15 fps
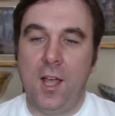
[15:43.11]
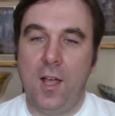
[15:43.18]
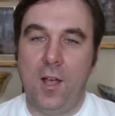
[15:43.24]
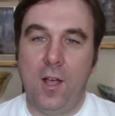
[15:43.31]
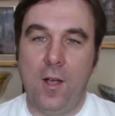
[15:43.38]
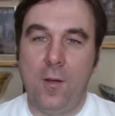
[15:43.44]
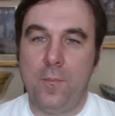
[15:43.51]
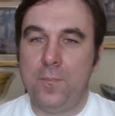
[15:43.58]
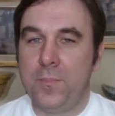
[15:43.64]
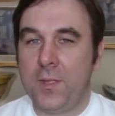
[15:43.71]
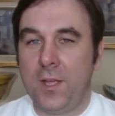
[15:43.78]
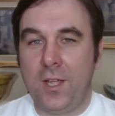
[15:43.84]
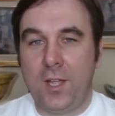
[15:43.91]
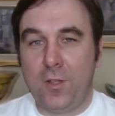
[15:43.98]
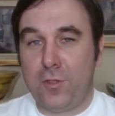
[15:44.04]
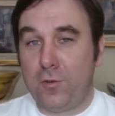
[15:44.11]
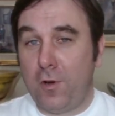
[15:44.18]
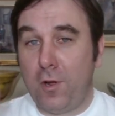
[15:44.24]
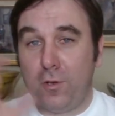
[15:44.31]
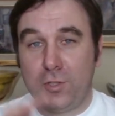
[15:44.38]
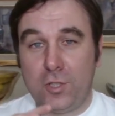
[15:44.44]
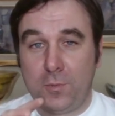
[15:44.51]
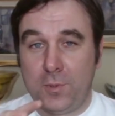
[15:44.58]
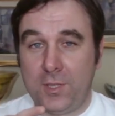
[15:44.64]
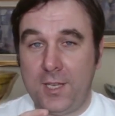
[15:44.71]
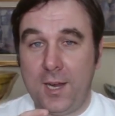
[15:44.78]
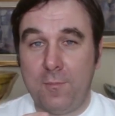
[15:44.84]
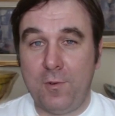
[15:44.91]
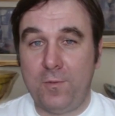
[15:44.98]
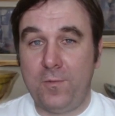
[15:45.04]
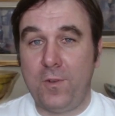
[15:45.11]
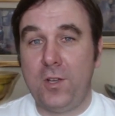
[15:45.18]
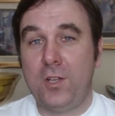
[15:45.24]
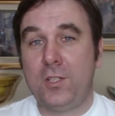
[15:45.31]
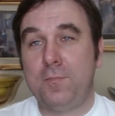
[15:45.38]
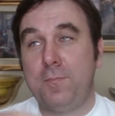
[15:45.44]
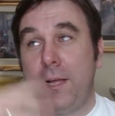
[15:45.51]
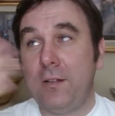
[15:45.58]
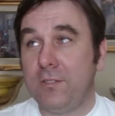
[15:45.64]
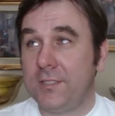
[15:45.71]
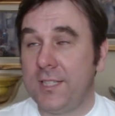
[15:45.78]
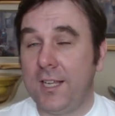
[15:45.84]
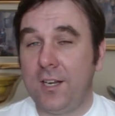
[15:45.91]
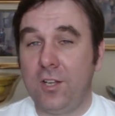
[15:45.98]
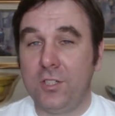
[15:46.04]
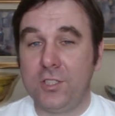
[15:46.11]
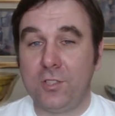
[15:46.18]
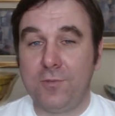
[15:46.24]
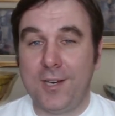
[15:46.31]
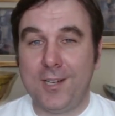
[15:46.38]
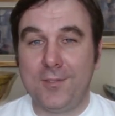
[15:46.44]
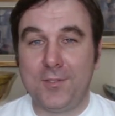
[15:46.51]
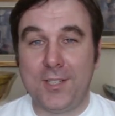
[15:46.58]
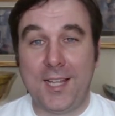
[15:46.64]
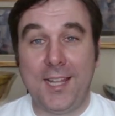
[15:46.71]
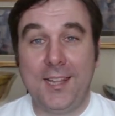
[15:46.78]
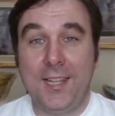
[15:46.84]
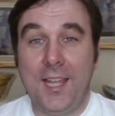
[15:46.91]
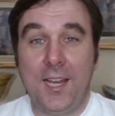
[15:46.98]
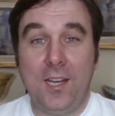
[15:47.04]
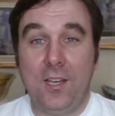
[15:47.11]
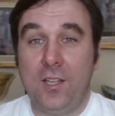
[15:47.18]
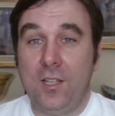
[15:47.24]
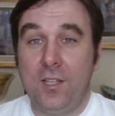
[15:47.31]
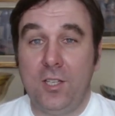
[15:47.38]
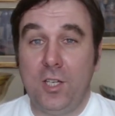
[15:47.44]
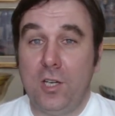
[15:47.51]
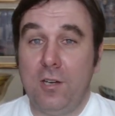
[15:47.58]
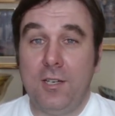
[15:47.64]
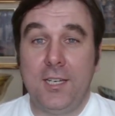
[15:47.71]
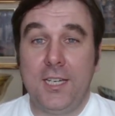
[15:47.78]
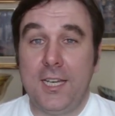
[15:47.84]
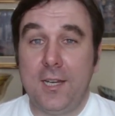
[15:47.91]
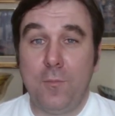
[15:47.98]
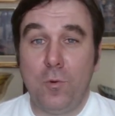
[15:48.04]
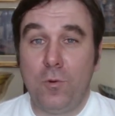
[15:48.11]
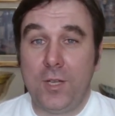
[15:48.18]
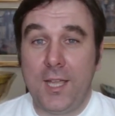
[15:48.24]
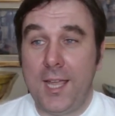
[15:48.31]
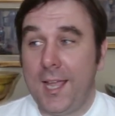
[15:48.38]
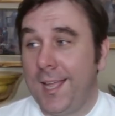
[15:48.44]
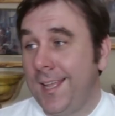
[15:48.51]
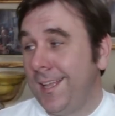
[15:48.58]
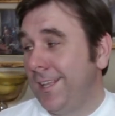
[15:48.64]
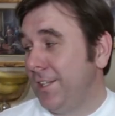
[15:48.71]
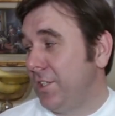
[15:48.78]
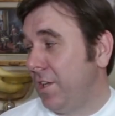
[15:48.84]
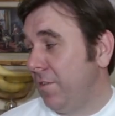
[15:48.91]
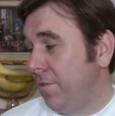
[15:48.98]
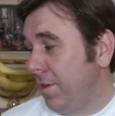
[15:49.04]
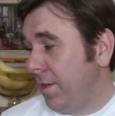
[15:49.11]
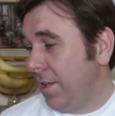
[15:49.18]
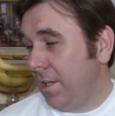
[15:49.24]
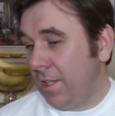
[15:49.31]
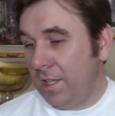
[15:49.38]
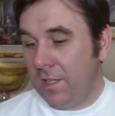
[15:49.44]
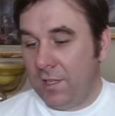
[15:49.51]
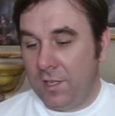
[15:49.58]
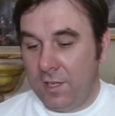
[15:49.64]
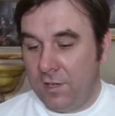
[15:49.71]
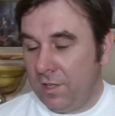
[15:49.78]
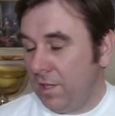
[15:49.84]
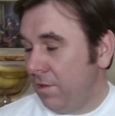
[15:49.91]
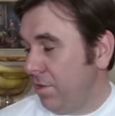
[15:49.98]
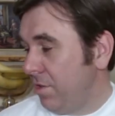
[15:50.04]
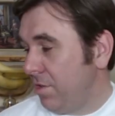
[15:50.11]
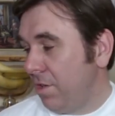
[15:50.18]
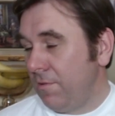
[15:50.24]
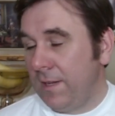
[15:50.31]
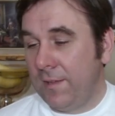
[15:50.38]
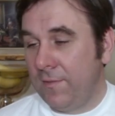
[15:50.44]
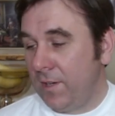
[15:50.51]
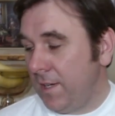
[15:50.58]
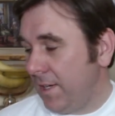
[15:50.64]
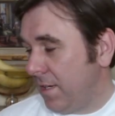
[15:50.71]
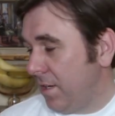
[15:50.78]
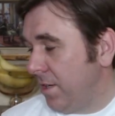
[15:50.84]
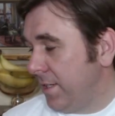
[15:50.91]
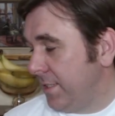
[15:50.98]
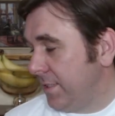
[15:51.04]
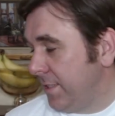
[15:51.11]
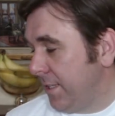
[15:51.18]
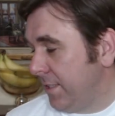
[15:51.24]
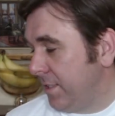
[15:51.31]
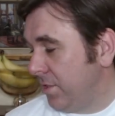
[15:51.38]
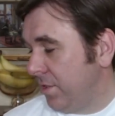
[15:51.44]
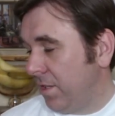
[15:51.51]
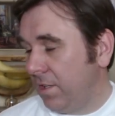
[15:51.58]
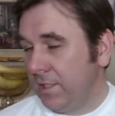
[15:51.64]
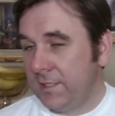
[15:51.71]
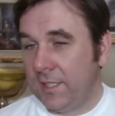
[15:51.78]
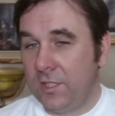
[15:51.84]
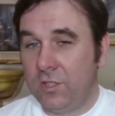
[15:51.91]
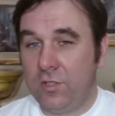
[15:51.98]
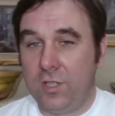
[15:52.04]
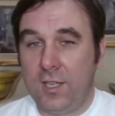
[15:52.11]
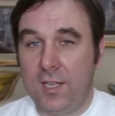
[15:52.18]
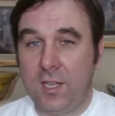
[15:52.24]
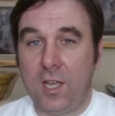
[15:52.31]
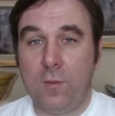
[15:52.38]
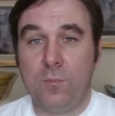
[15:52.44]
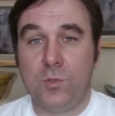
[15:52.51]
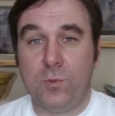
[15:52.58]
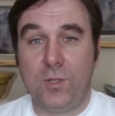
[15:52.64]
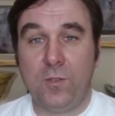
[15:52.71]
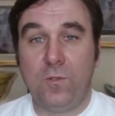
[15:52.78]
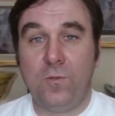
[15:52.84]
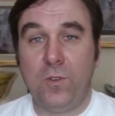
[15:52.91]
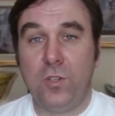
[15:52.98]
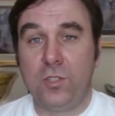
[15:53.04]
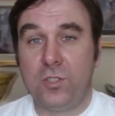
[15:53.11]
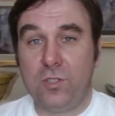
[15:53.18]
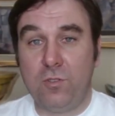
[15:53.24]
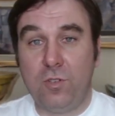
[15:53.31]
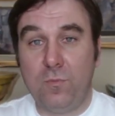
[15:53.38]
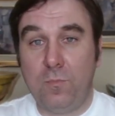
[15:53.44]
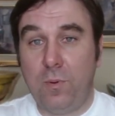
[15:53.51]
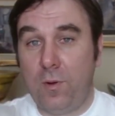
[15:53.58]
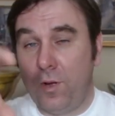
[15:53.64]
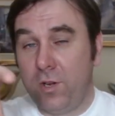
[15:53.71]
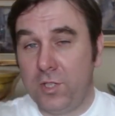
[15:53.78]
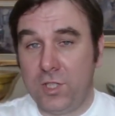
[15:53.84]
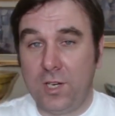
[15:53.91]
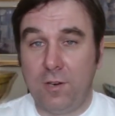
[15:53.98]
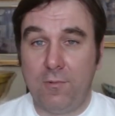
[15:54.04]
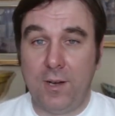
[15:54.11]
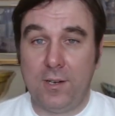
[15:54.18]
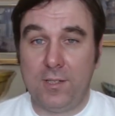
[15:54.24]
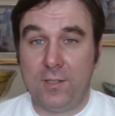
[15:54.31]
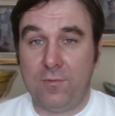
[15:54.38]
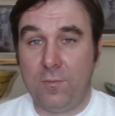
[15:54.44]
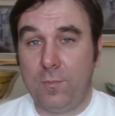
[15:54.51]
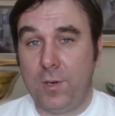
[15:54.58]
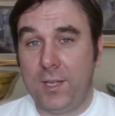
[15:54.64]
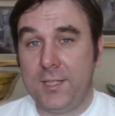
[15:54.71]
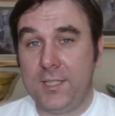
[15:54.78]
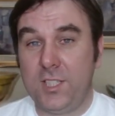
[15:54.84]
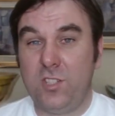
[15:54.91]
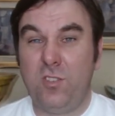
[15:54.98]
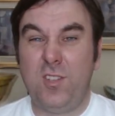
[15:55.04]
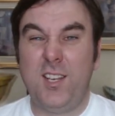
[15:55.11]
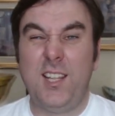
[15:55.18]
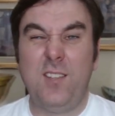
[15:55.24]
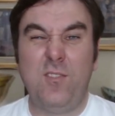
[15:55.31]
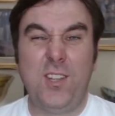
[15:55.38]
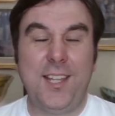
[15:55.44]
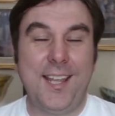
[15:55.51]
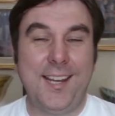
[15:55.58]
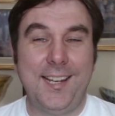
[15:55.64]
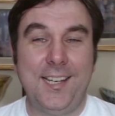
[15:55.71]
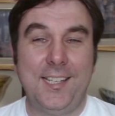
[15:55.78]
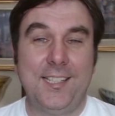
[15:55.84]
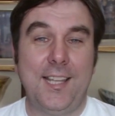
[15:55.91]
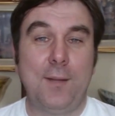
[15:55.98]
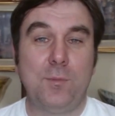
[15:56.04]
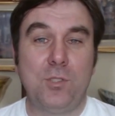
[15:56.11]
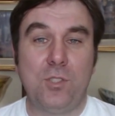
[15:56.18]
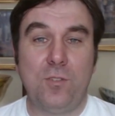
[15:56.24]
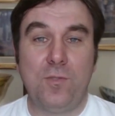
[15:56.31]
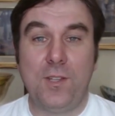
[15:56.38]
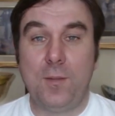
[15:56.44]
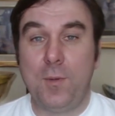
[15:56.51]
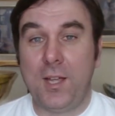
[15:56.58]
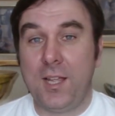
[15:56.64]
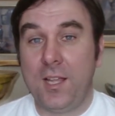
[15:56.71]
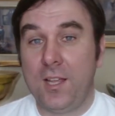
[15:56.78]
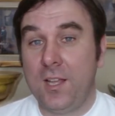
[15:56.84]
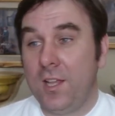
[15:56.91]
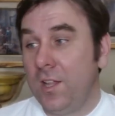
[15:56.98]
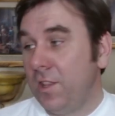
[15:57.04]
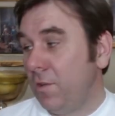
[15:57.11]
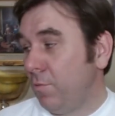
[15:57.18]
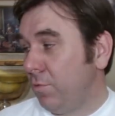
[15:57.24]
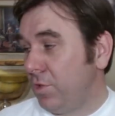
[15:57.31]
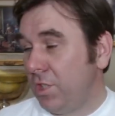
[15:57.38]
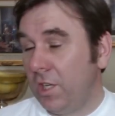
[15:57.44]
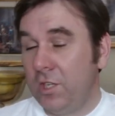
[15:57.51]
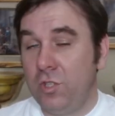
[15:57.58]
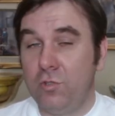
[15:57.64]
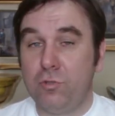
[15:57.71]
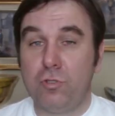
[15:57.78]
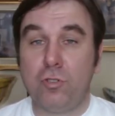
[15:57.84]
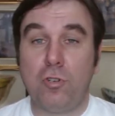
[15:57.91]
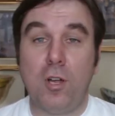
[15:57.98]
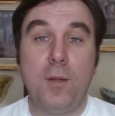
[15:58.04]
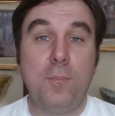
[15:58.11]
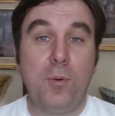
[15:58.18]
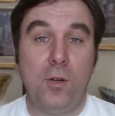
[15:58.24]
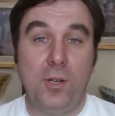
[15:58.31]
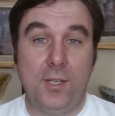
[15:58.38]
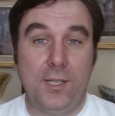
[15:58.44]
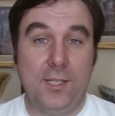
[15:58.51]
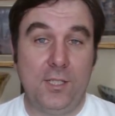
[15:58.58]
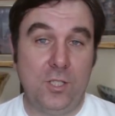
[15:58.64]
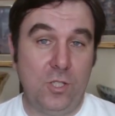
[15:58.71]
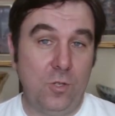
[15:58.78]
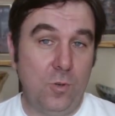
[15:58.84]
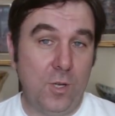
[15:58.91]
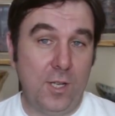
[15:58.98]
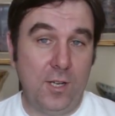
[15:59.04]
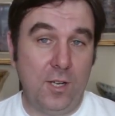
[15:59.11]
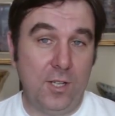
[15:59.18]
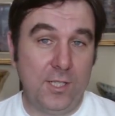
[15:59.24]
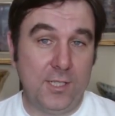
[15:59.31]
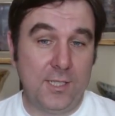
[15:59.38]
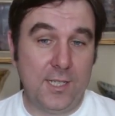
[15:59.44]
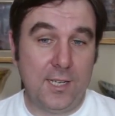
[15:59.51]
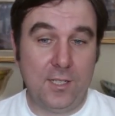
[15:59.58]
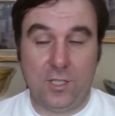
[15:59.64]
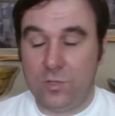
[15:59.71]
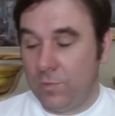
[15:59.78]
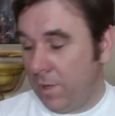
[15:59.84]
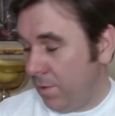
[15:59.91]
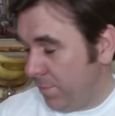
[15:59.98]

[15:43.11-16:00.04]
Um, throw it on top of the camera first, bounce that light around, and then you don't need any more kit. So you, you know, you know, you don't even need a light stand. This is not a light stand. You can, it comes with a foot, so you can perch it around different places. You can even get little adapters off eBay that will turn your tripod into a light stand as well.